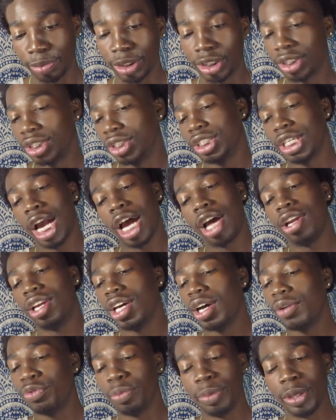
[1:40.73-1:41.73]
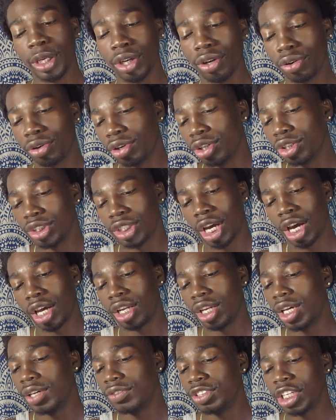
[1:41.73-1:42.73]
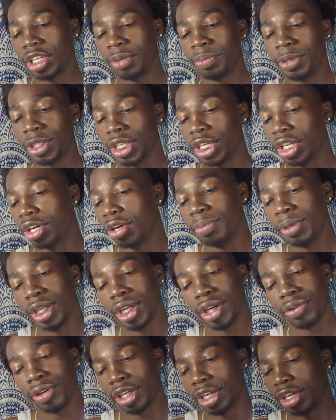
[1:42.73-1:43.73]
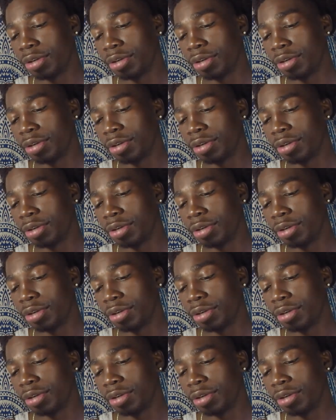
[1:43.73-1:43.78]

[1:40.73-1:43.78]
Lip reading: Since y'all love the Bigo girls, y'all love telling me, get on Bigo.